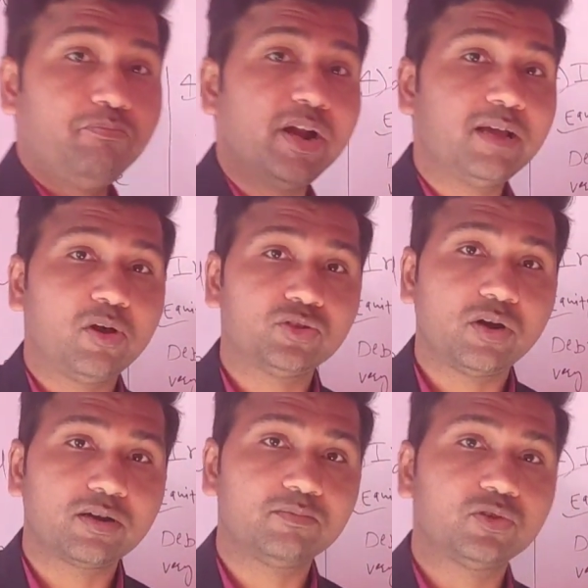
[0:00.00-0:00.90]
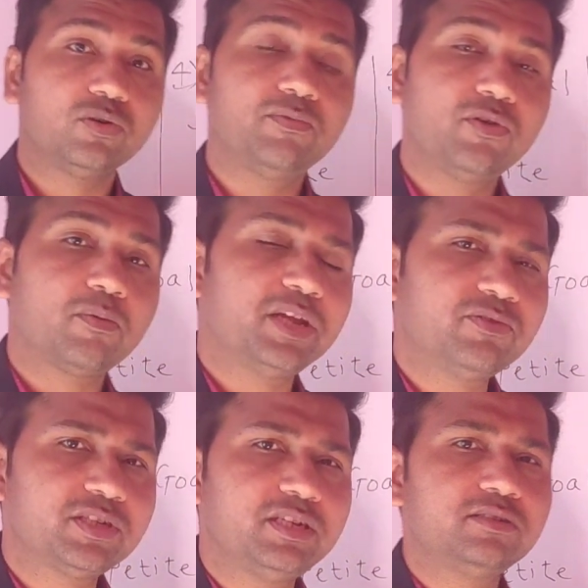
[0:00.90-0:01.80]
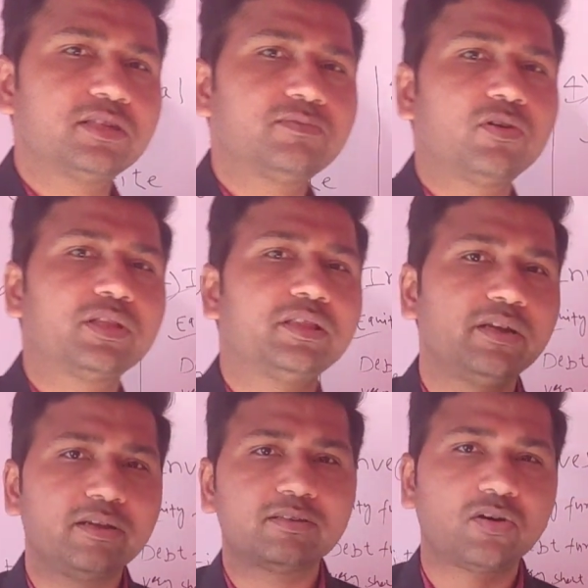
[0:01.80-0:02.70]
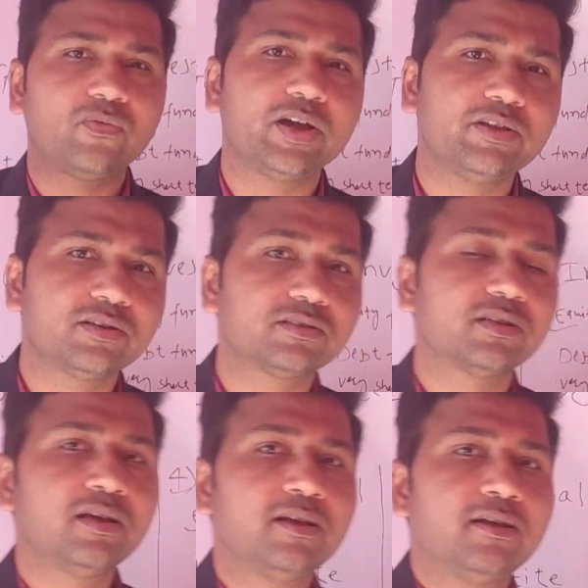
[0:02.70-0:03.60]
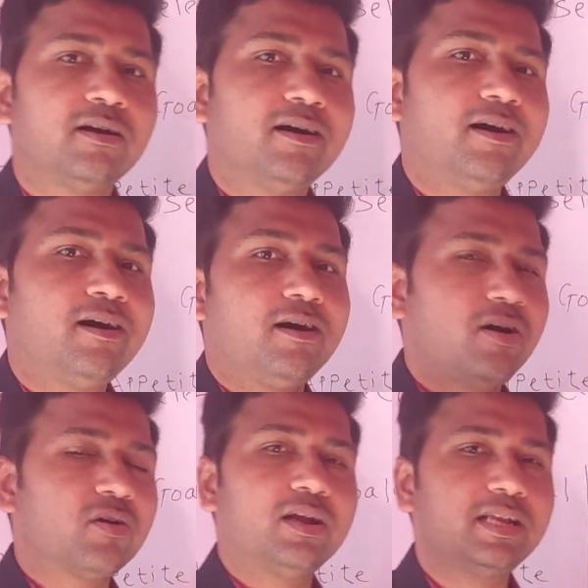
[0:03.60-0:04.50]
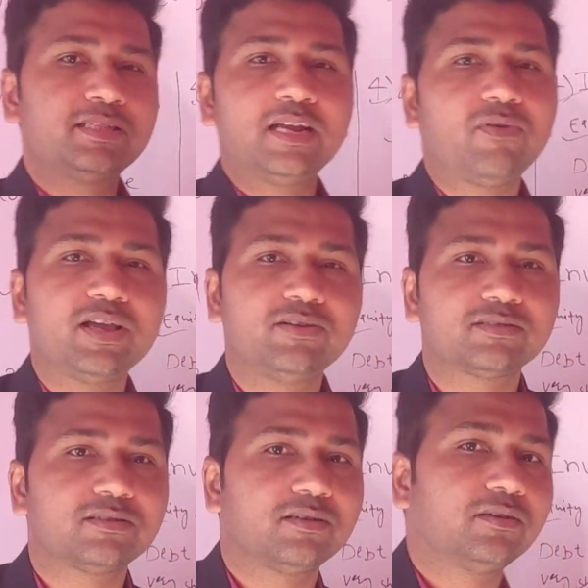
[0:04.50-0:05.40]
medium or short term, so if you are investing just for the 3 years or 5 years or less than 5 years,